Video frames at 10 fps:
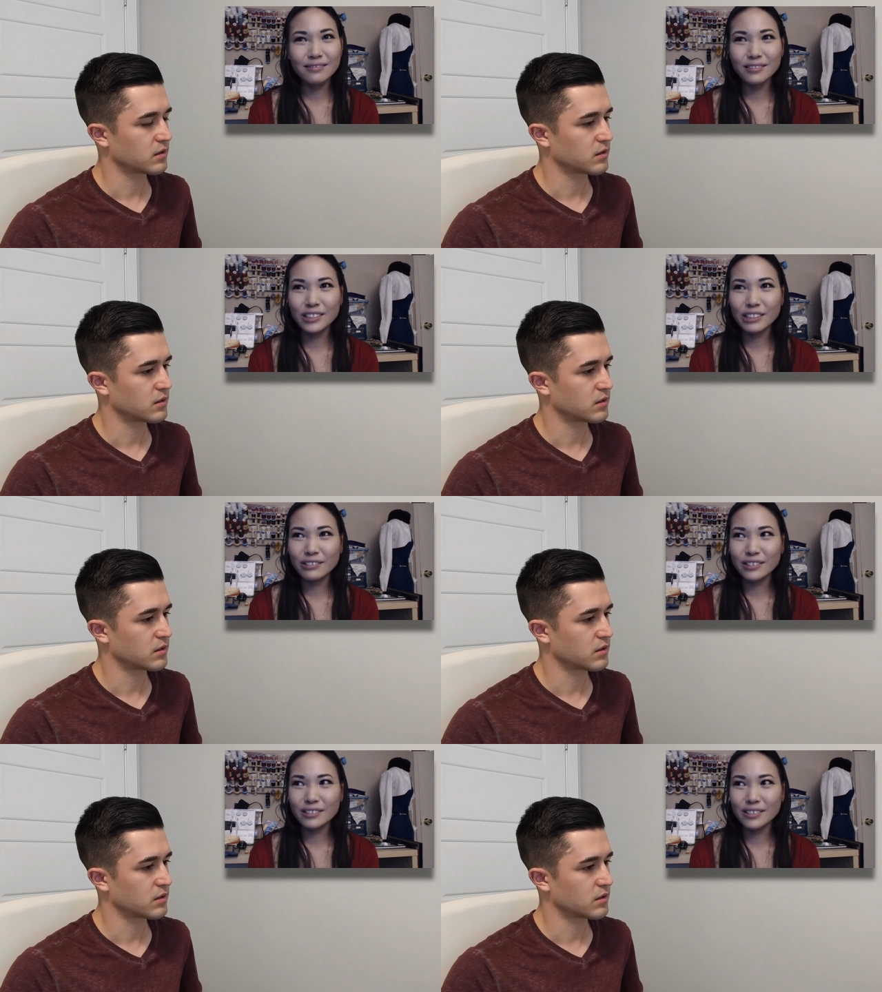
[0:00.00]
Speaker 1: you know
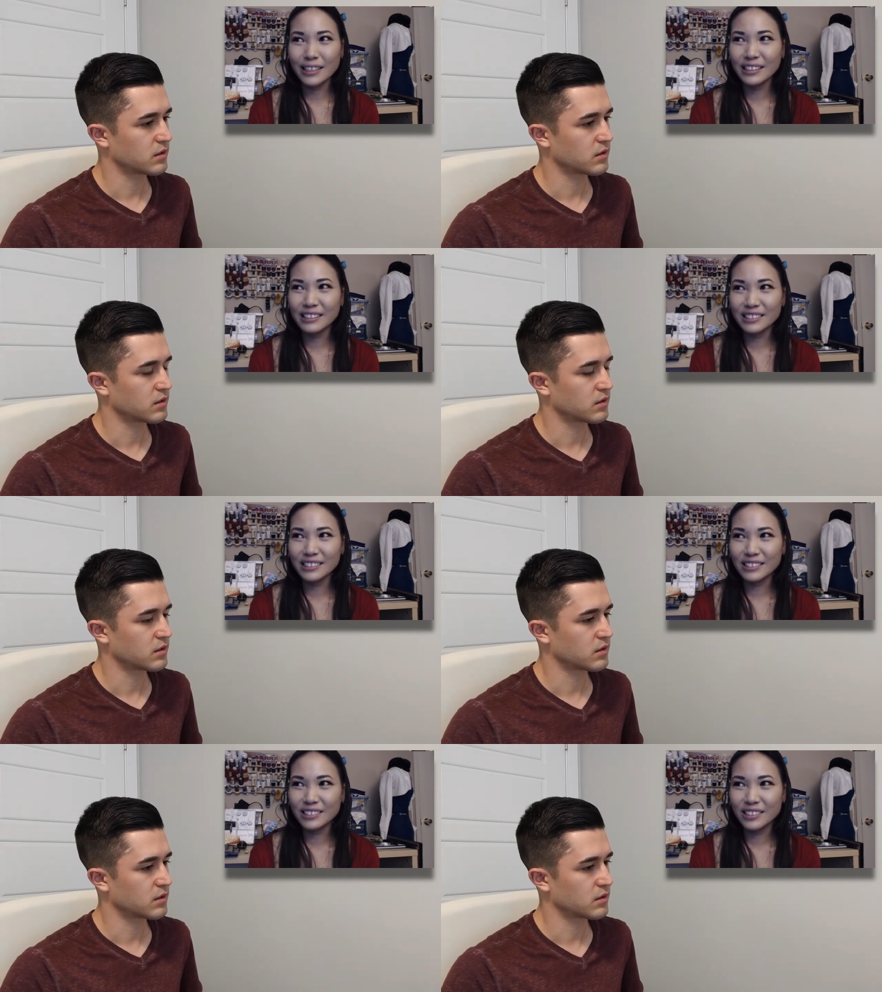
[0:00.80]

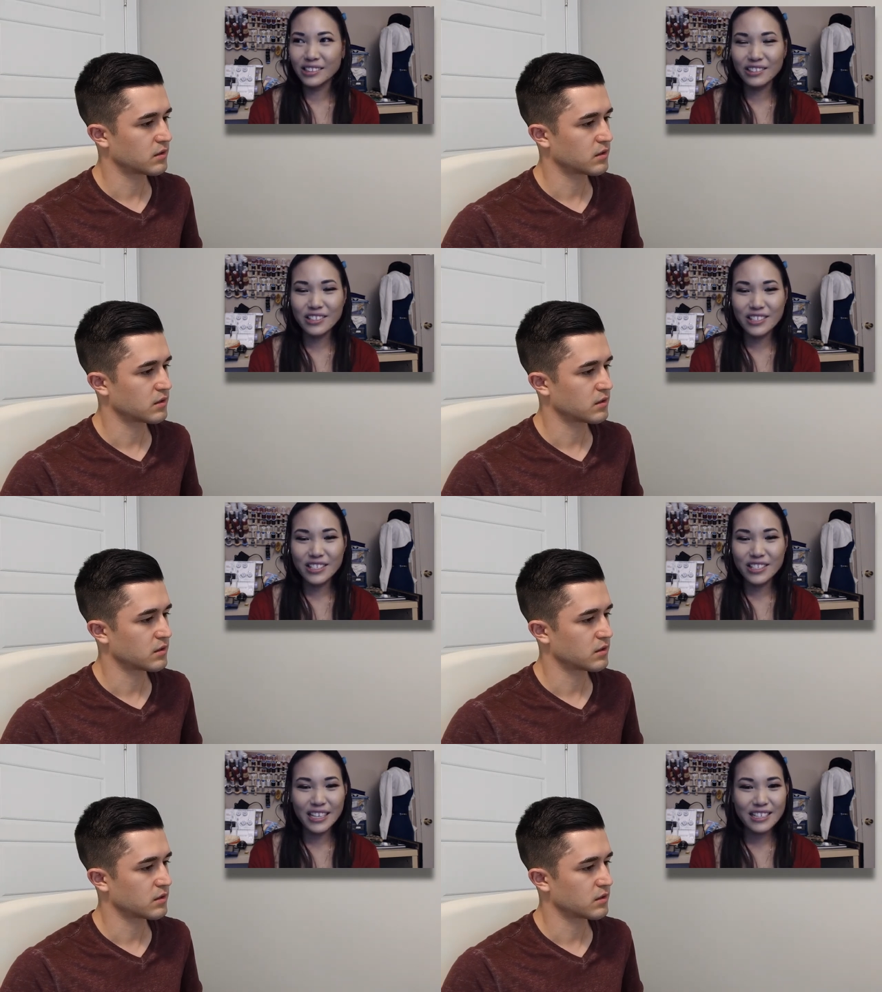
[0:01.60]
10 to 30
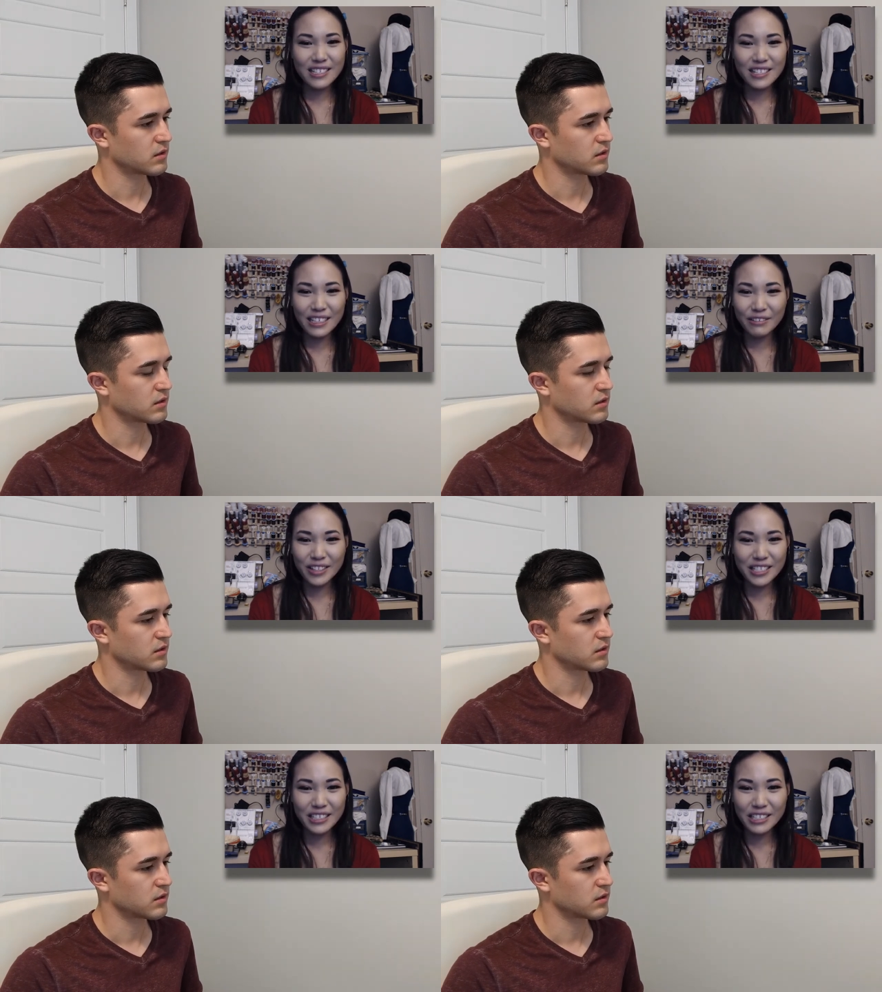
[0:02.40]
seconds and if
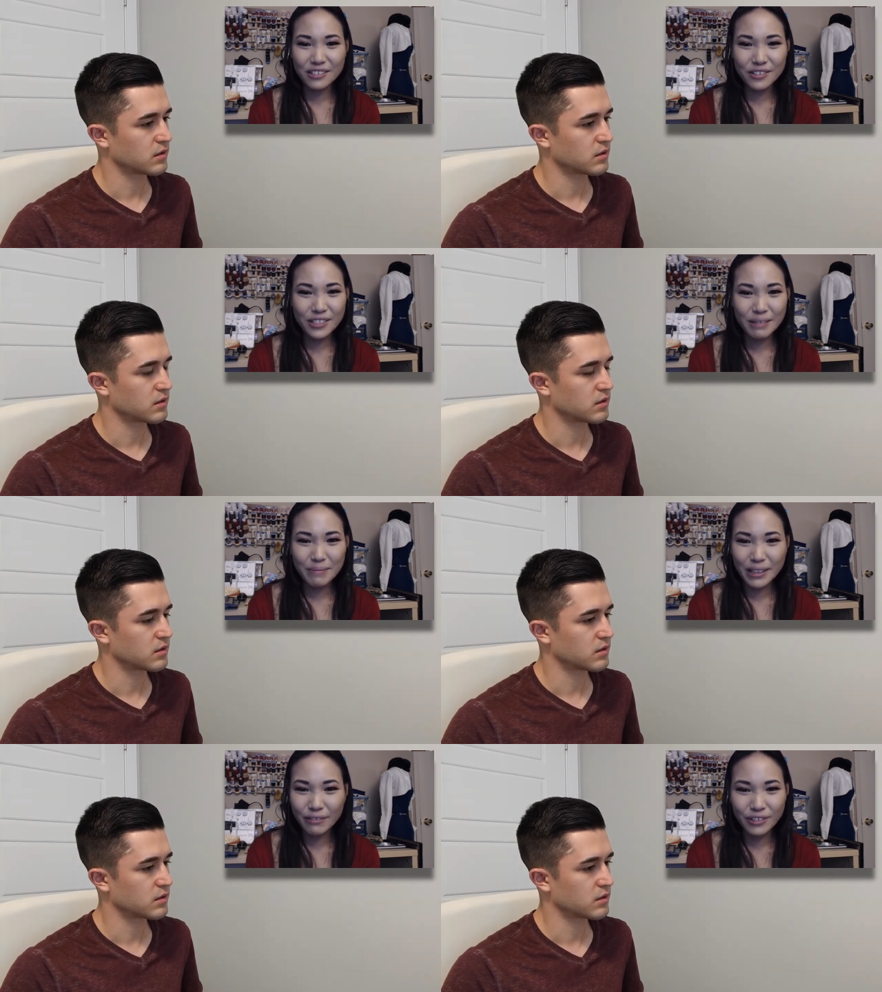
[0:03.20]
it doesn't interest
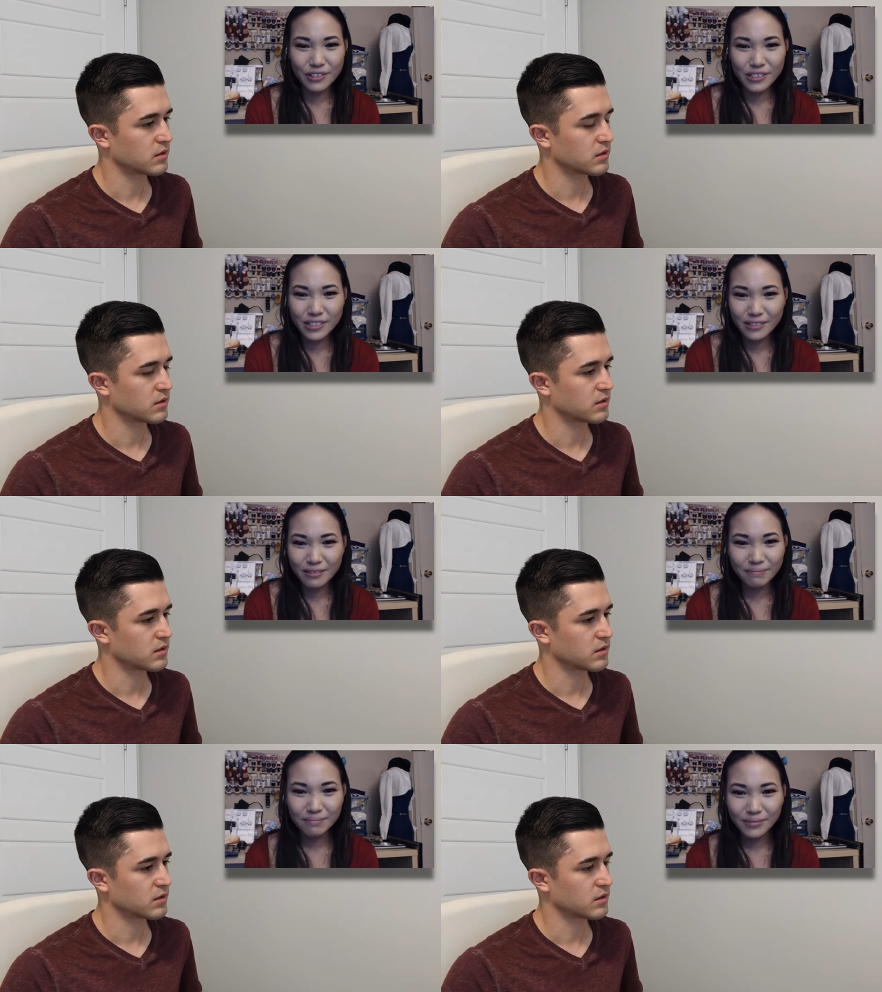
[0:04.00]
them in the first
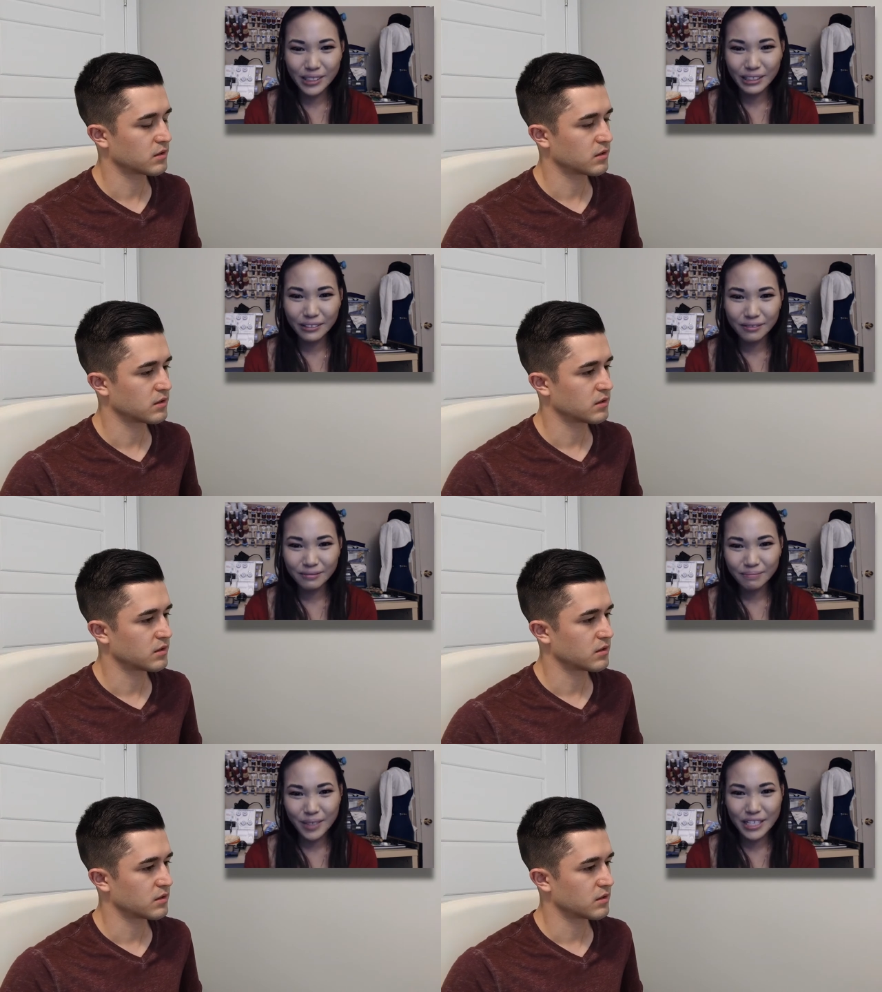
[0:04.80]
you know
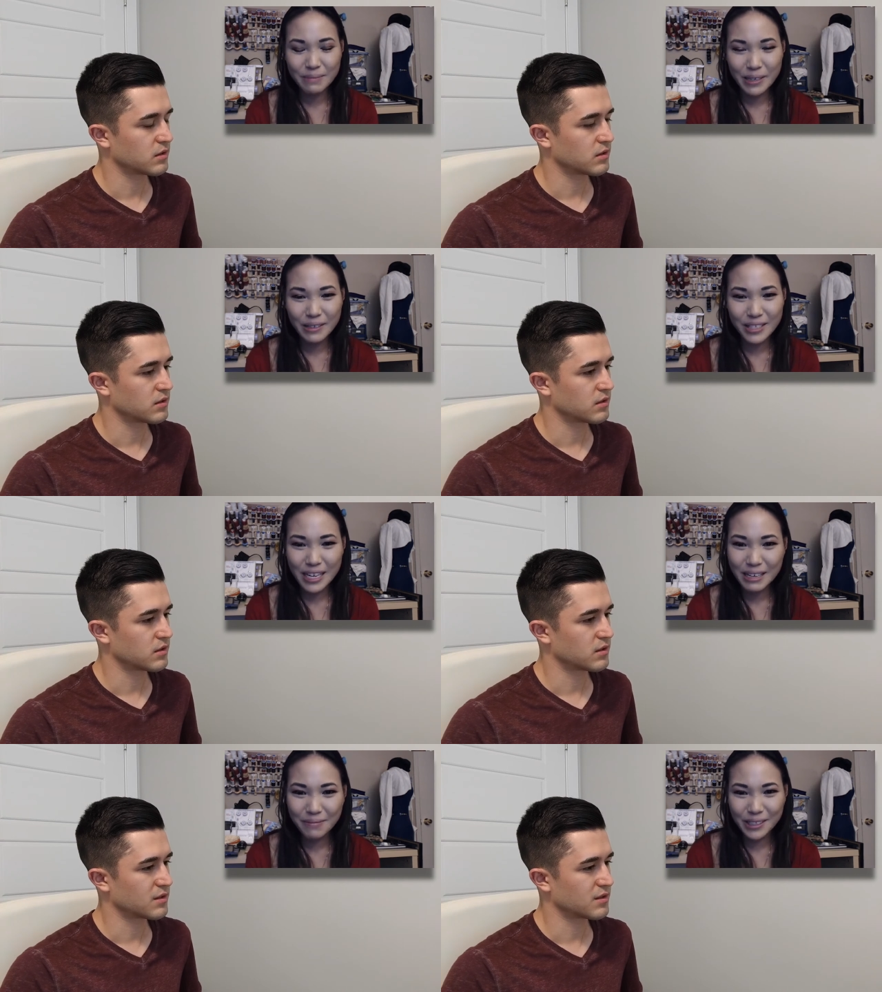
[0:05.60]
x amount of
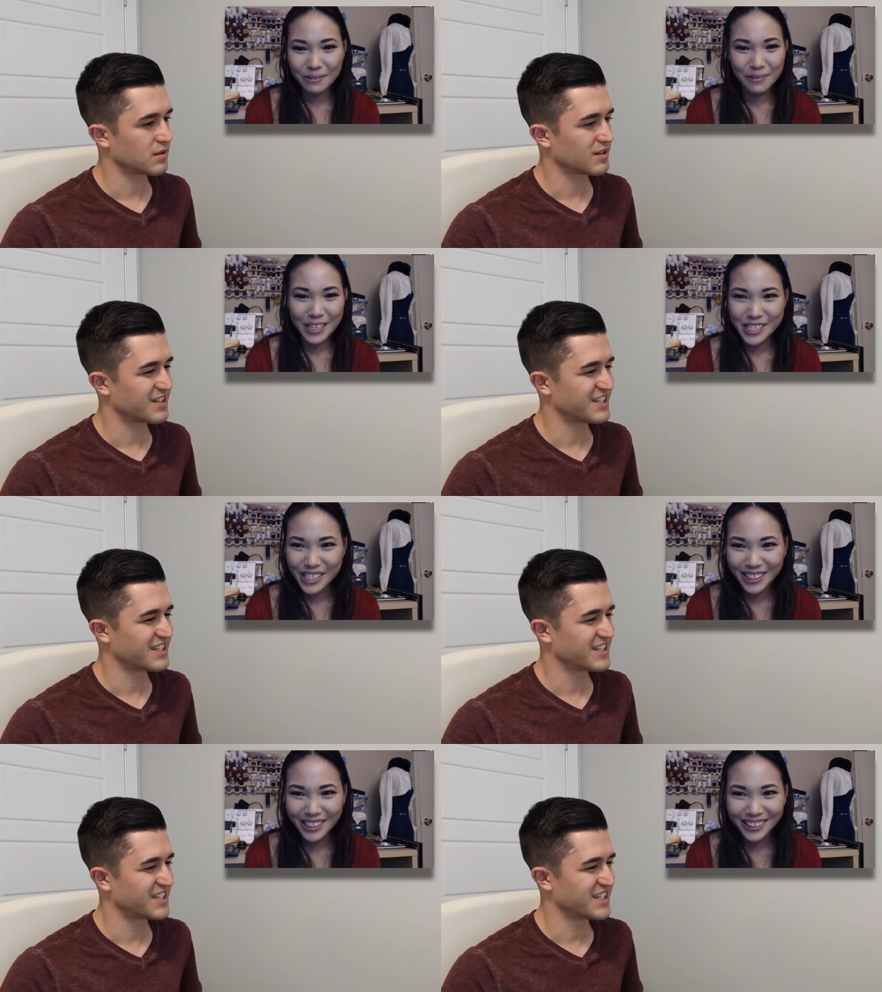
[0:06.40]
time they don't watch
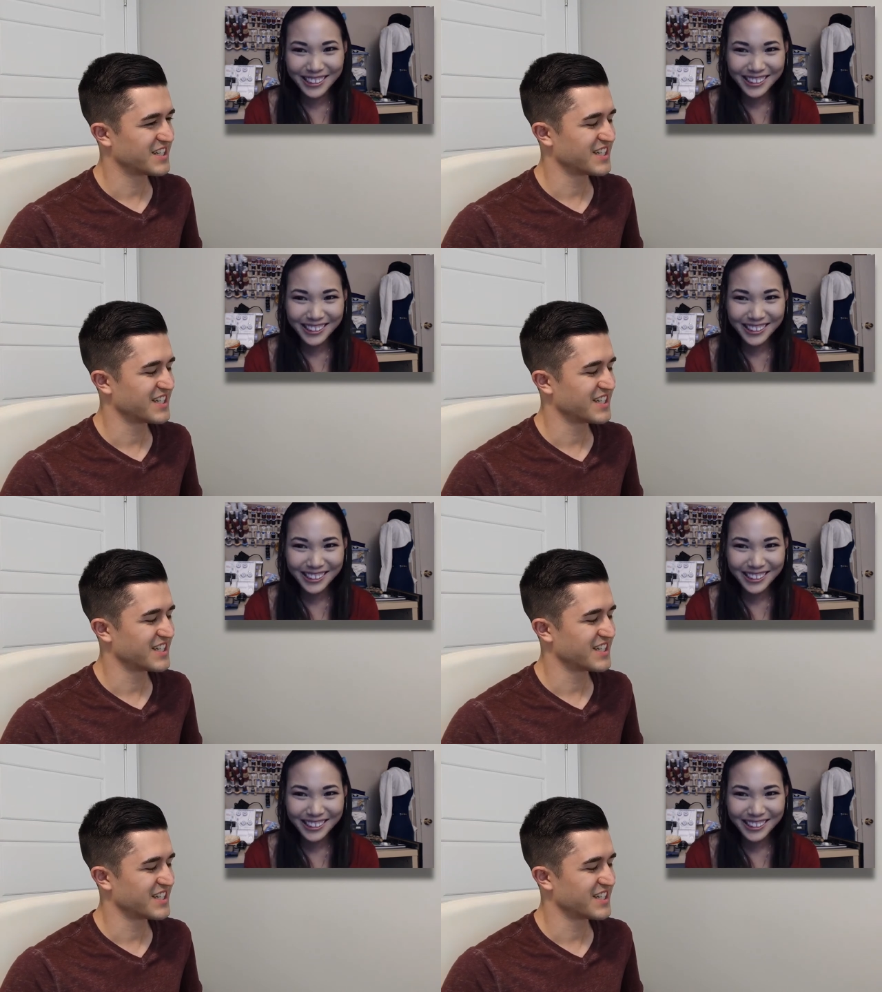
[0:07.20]
it